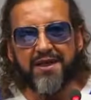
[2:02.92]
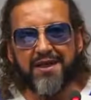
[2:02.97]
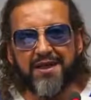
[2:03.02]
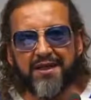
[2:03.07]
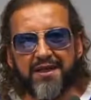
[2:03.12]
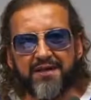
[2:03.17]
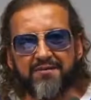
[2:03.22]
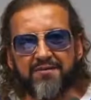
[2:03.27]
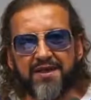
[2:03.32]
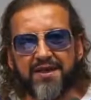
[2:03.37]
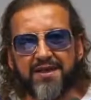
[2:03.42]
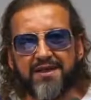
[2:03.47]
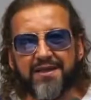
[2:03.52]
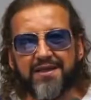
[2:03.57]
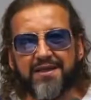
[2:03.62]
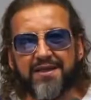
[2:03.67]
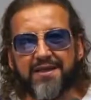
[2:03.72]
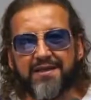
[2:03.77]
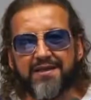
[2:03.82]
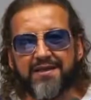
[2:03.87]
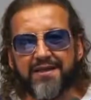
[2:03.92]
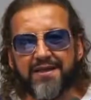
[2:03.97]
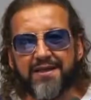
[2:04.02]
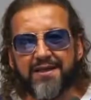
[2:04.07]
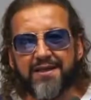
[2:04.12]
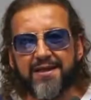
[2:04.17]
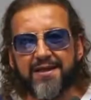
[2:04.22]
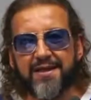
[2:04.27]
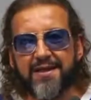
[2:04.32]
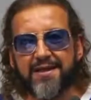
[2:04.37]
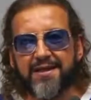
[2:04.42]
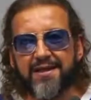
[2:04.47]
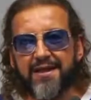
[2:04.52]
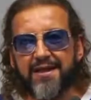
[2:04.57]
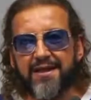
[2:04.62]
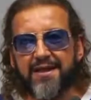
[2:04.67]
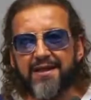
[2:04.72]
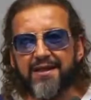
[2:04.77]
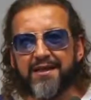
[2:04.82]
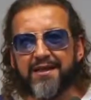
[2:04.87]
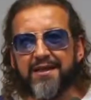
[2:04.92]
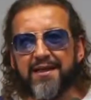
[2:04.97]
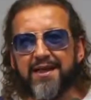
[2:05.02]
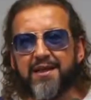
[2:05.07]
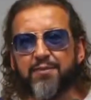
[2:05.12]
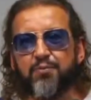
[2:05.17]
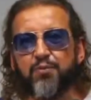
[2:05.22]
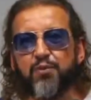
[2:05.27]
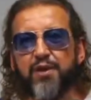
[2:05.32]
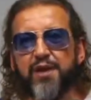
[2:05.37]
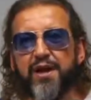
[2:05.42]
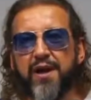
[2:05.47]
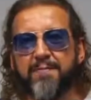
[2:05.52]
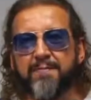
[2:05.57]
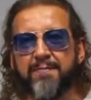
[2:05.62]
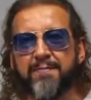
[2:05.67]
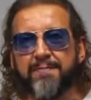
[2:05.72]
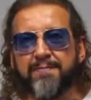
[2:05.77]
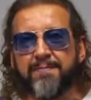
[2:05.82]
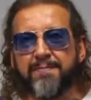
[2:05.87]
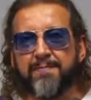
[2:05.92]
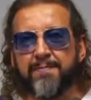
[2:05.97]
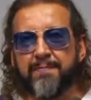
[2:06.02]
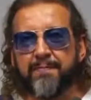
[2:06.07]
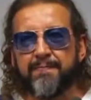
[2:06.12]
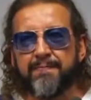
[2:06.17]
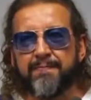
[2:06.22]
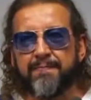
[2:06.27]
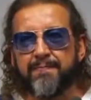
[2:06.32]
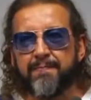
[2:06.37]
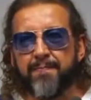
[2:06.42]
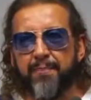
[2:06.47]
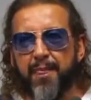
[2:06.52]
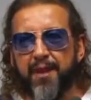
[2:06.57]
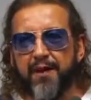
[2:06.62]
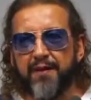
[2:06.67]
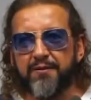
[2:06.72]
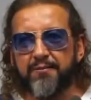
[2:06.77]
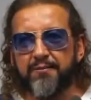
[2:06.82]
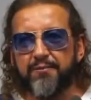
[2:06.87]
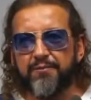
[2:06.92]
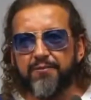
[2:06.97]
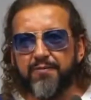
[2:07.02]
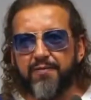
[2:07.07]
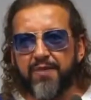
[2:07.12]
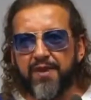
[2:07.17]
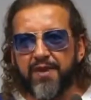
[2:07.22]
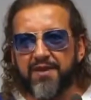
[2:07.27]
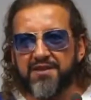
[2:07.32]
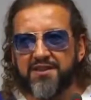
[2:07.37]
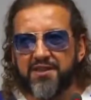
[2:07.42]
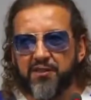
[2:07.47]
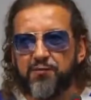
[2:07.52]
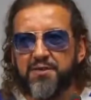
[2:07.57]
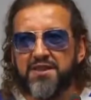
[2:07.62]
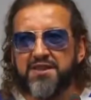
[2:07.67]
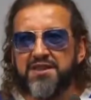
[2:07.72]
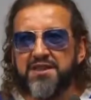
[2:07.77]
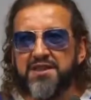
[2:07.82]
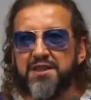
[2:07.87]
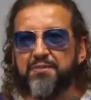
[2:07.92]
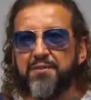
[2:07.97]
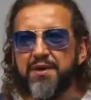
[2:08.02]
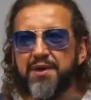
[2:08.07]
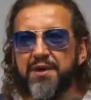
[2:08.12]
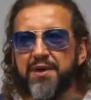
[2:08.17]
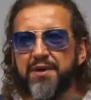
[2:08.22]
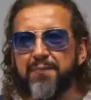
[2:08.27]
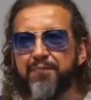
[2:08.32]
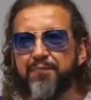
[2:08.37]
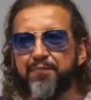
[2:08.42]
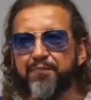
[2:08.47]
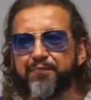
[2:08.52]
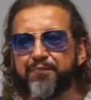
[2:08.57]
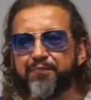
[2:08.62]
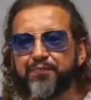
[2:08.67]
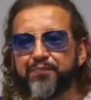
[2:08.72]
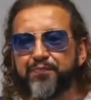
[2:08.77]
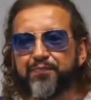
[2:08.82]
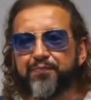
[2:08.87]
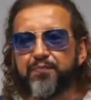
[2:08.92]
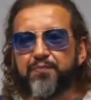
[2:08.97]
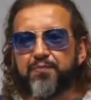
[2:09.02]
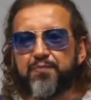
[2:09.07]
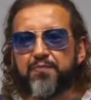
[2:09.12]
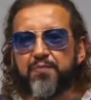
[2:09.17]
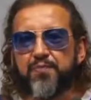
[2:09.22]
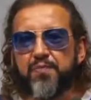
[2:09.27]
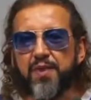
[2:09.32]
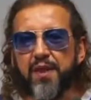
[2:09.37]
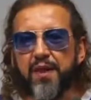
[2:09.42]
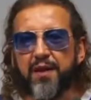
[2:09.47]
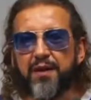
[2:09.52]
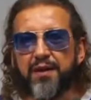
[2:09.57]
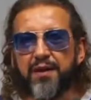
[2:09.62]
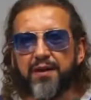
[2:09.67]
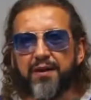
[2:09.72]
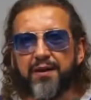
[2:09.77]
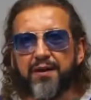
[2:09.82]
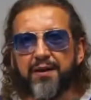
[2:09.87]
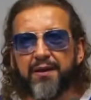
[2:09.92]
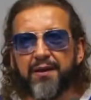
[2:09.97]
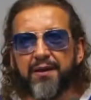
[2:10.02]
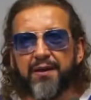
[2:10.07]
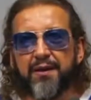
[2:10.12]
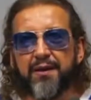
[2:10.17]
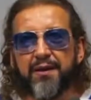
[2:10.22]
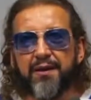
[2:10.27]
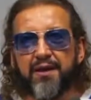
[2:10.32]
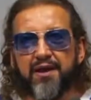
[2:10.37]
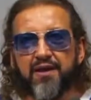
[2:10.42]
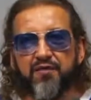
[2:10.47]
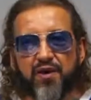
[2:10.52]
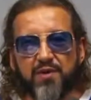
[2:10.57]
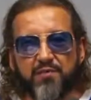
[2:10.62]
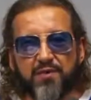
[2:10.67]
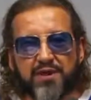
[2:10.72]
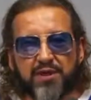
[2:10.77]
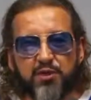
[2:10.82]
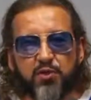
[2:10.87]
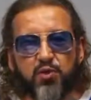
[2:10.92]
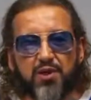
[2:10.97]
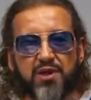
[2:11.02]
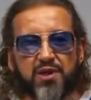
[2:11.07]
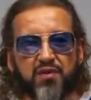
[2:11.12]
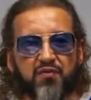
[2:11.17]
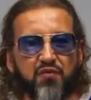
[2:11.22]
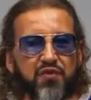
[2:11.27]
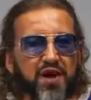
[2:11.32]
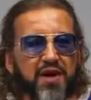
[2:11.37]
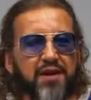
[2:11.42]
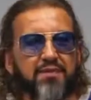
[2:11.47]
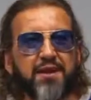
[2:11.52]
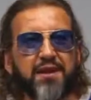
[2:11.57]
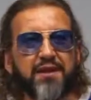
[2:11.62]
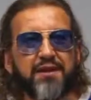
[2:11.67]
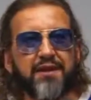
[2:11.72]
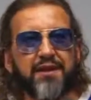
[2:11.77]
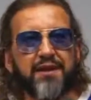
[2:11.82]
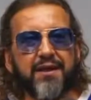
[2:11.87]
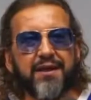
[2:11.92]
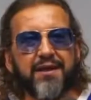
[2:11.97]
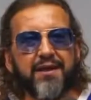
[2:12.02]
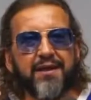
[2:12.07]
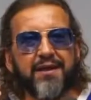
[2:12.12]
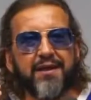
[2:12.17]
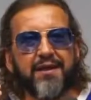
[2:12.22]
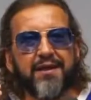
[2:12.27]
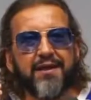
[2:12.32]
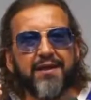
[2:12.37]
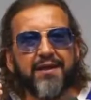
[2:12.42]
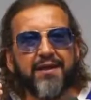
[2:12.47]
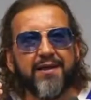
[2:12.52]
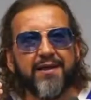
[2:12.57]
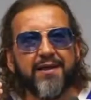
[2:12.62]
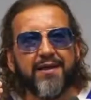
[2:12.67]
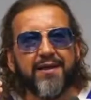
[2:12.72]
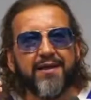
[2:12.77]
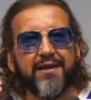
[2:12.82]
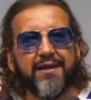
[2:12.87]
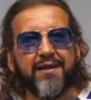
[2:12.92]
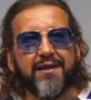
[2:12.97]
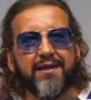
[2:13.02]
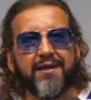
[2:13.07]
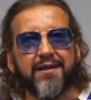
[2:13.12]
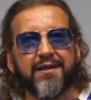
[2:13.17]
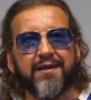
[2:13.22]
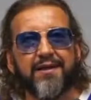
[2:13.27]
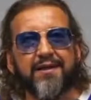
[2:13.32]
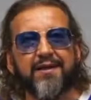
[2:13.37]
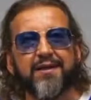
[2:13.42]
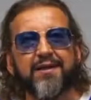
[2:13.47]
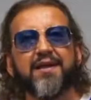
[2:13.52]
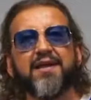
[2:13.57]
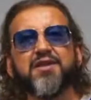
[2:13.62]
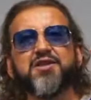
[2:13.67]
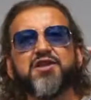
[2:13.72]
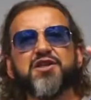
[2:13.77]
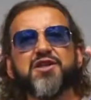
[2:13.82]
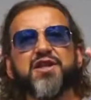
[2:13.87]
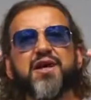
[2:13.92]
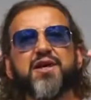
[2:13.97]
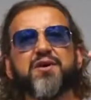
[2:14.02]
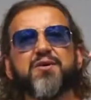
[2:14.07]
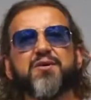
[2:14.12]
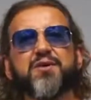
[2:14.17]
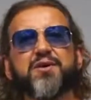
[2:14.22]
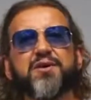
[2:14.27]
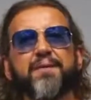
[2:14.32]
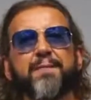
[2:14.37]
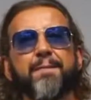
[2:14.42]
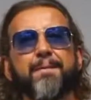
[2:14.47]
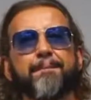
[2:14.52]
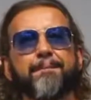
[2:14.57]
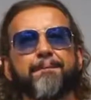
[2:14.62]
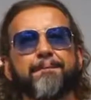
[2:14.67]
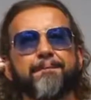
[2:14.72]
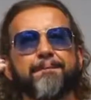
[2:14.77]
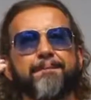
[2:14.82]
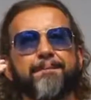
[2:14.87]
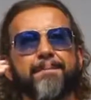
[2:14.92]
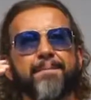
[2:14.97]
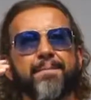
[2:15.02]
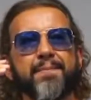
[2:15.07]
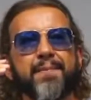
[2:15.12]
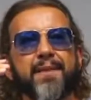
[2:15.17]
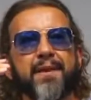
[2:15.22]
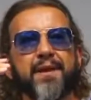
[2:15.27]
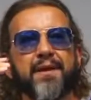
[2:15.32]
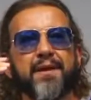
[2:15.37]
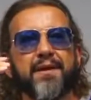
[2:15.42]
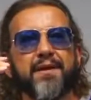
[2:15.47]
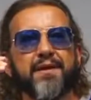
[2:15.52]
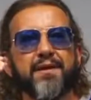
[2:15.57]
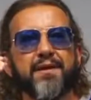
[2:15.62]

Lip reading: of existence of all that exists is resonance. As a result of that resonance, some of the most compatible informational fragments begin to interrelate with one another.